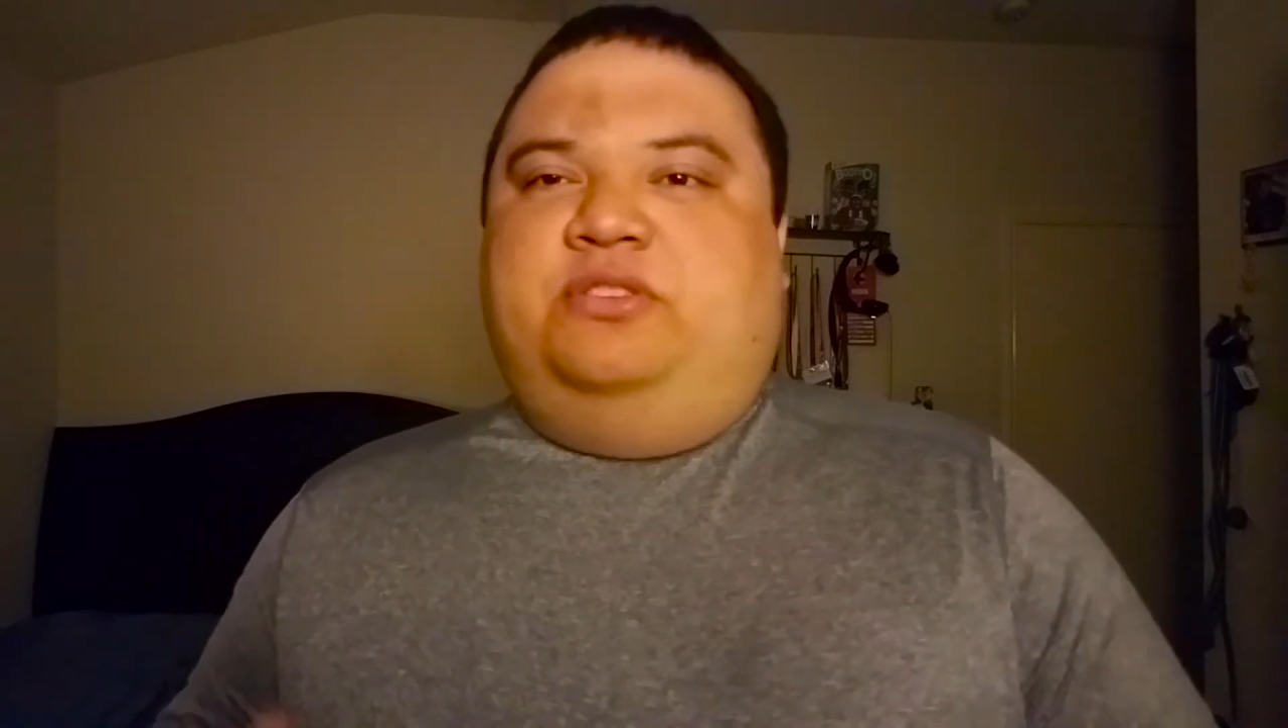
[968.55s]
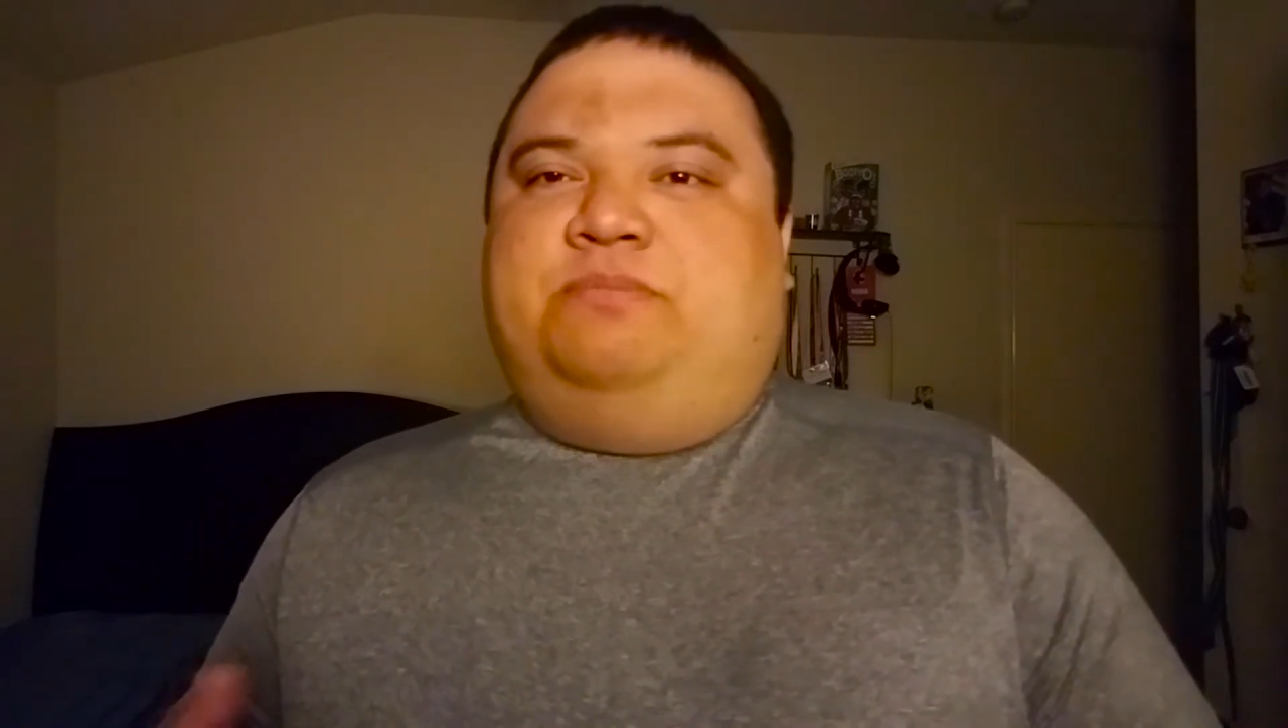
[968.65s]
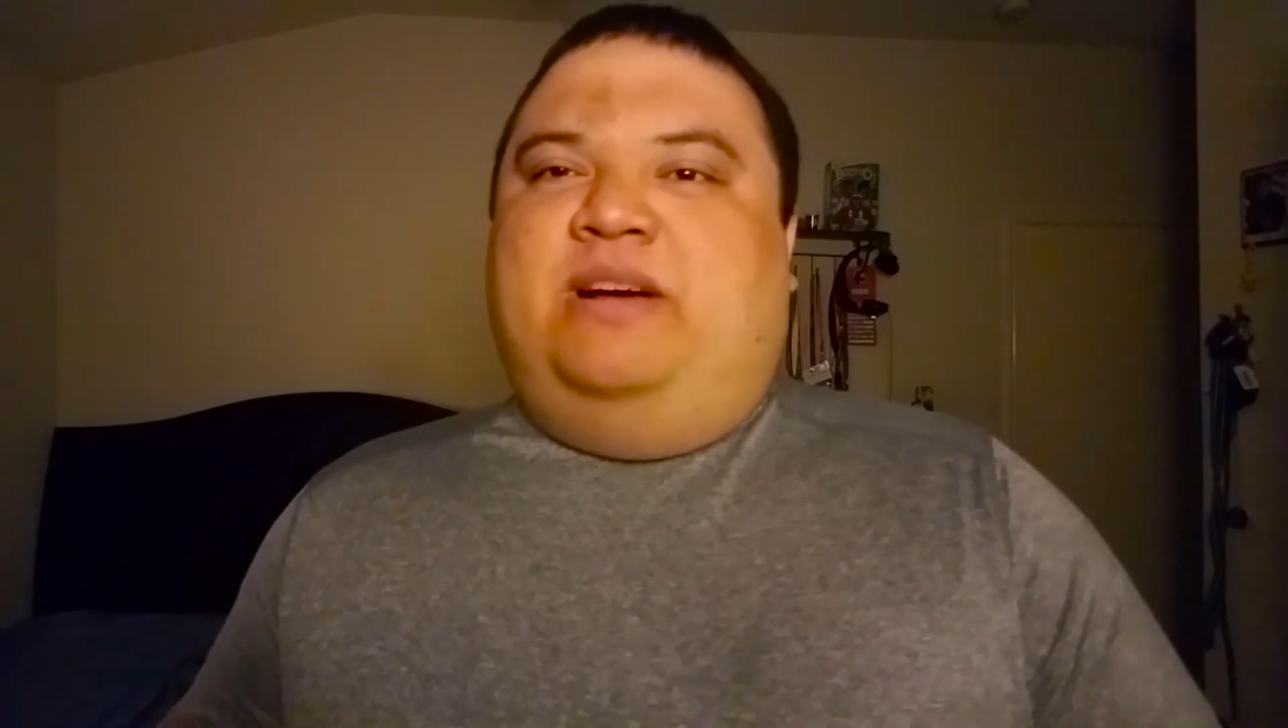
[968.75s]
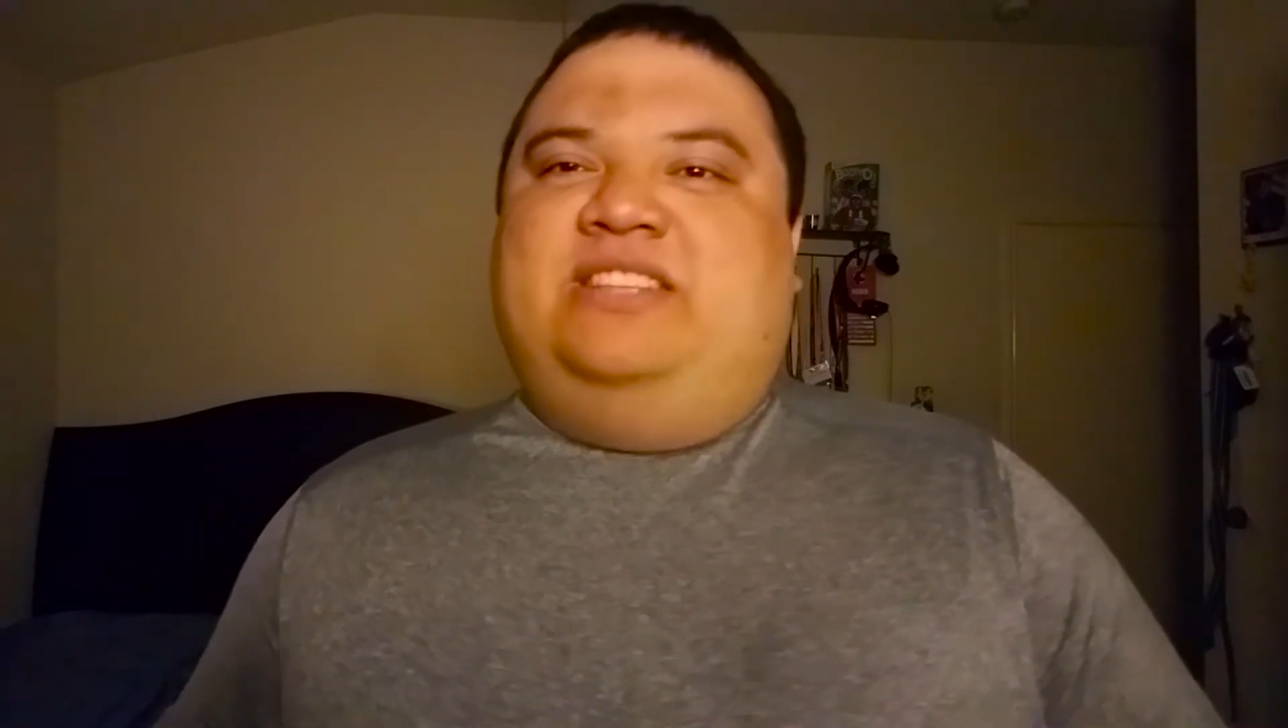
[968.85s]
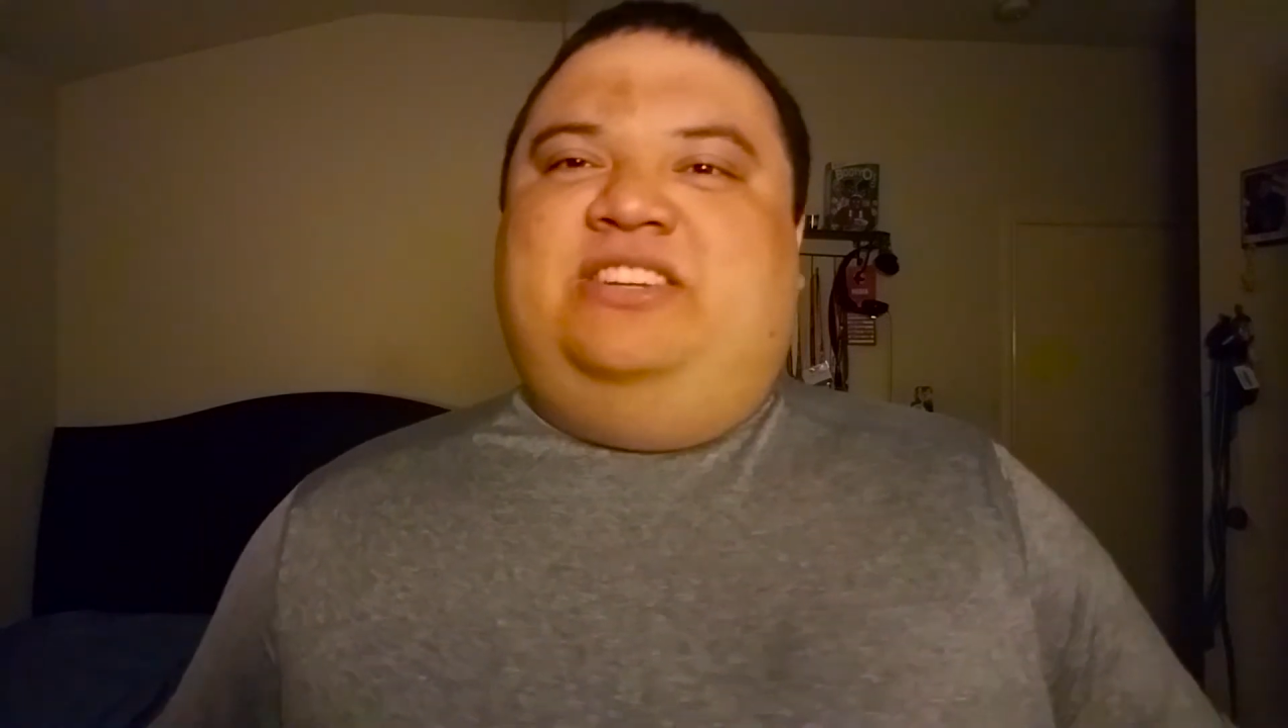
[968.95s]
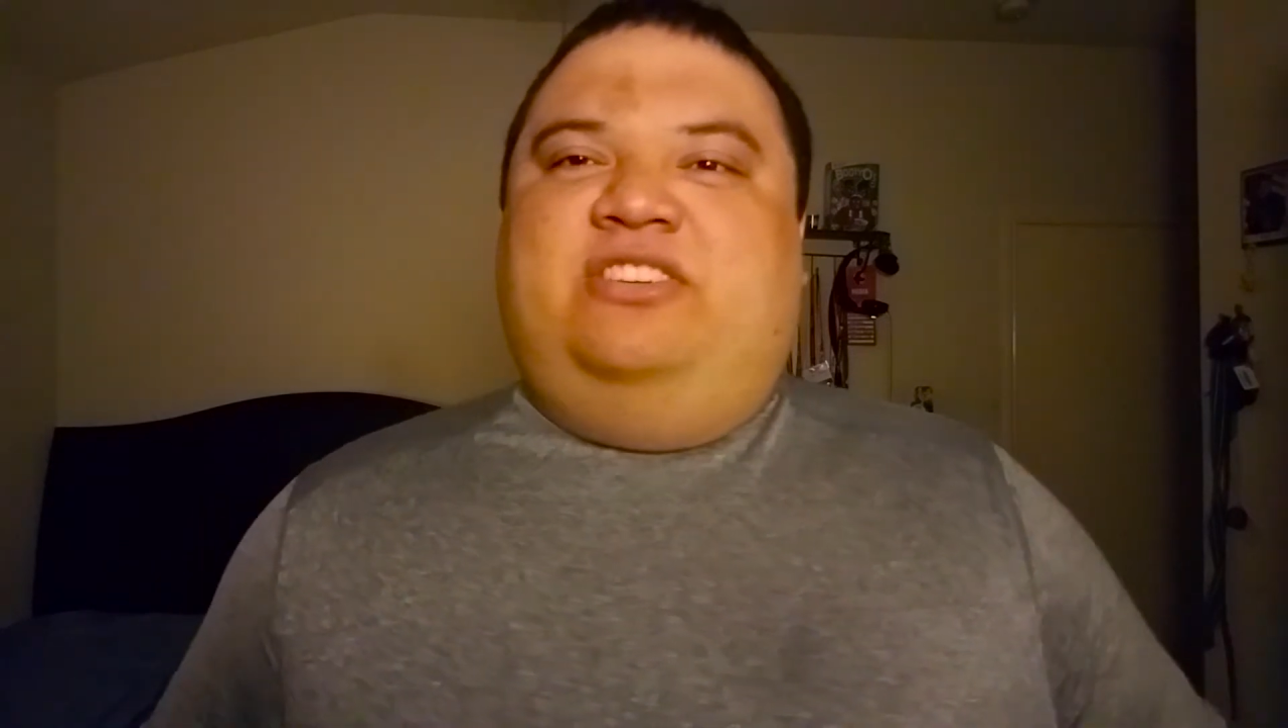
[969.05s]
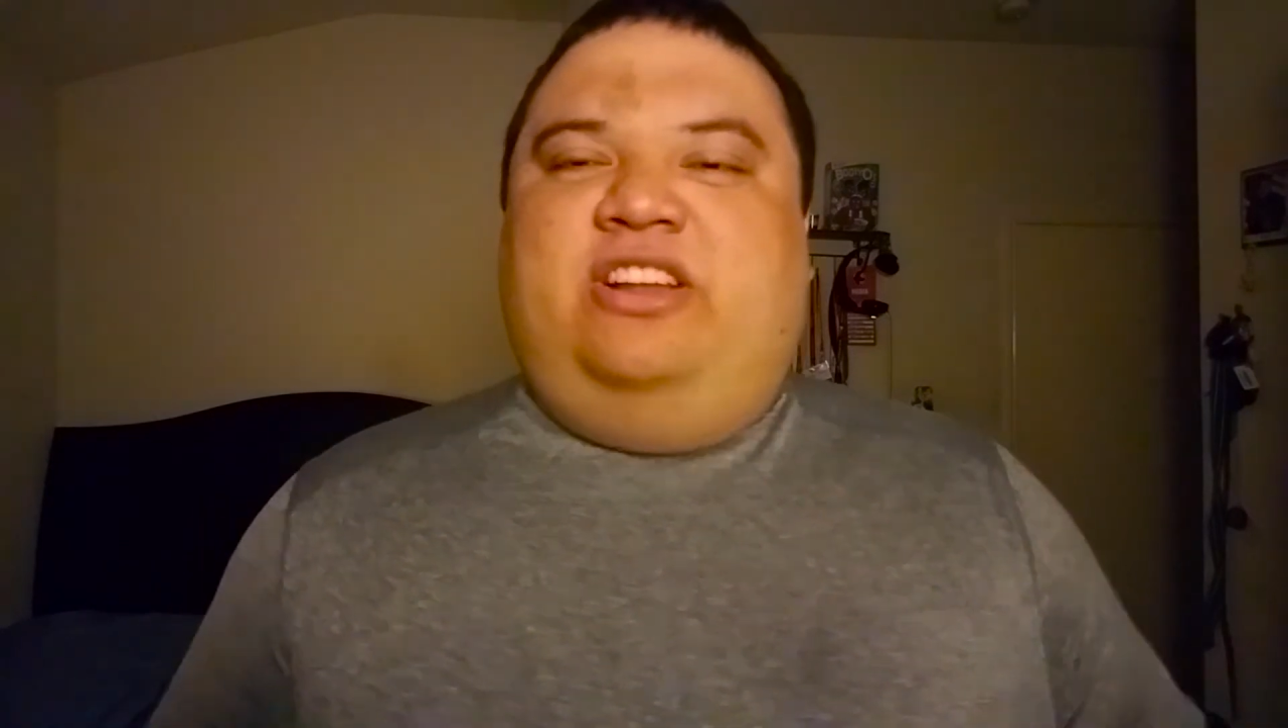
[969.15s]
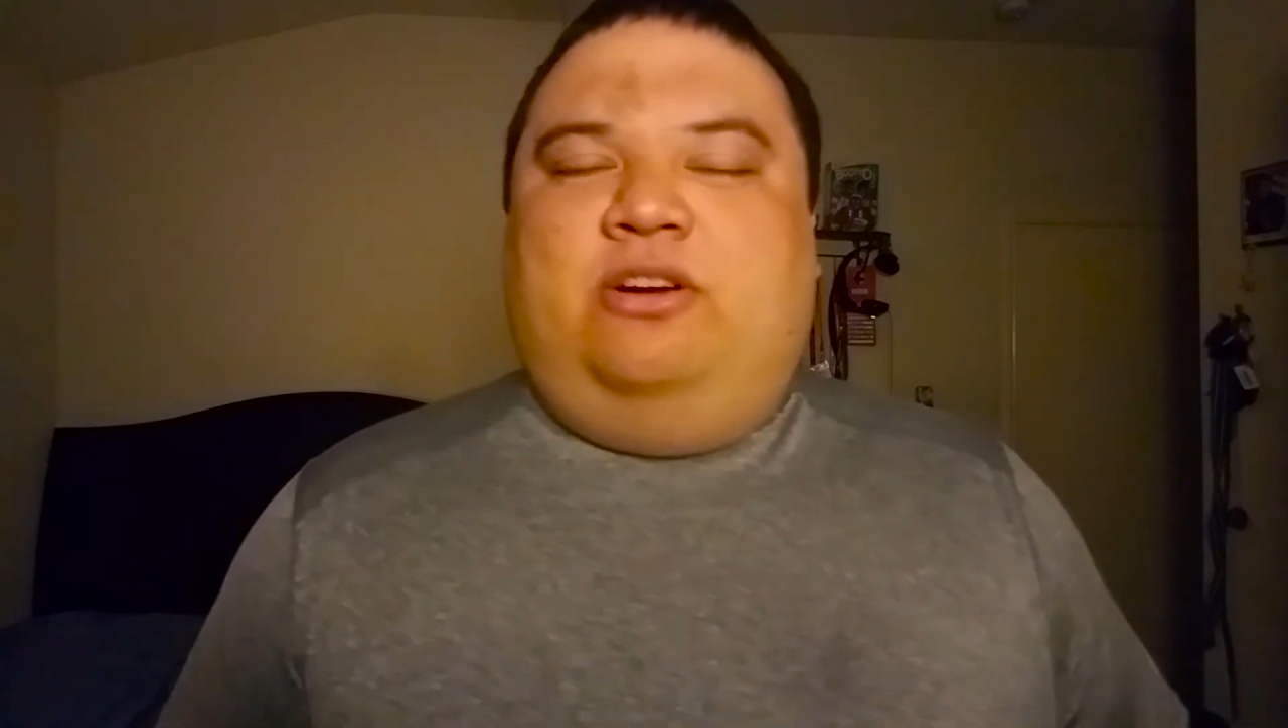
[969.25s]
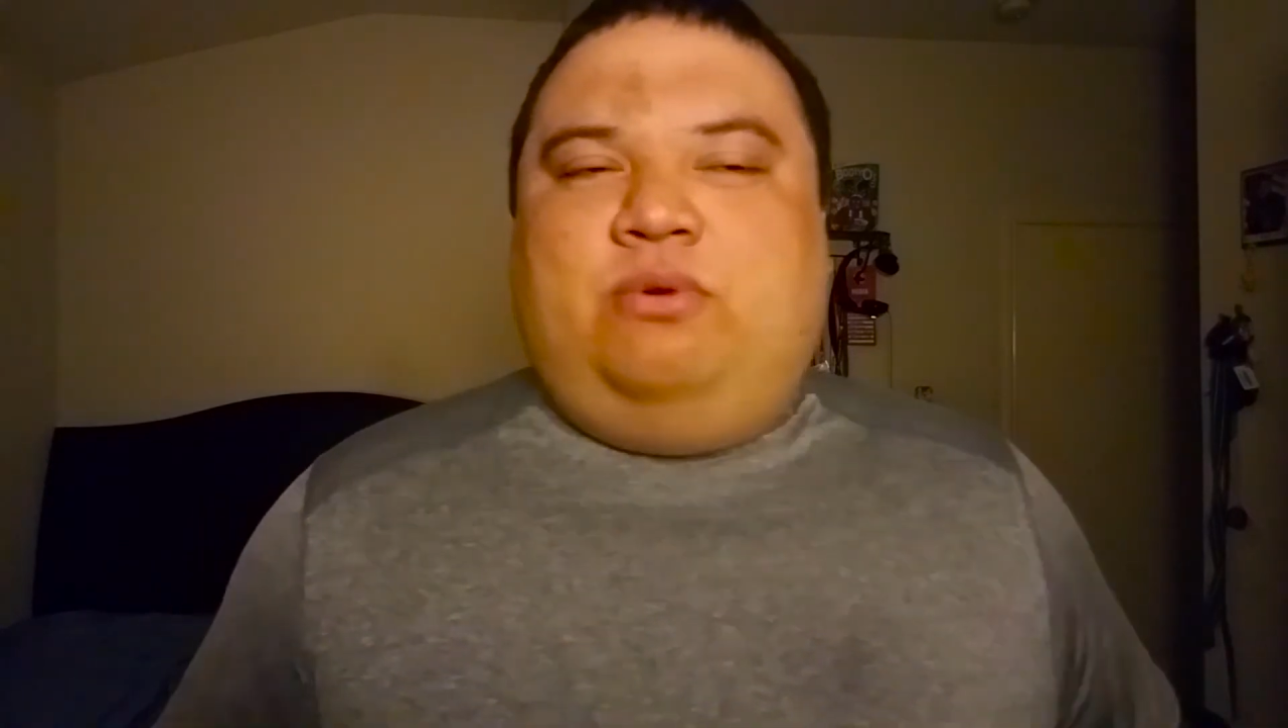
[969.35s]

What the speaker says: have little spots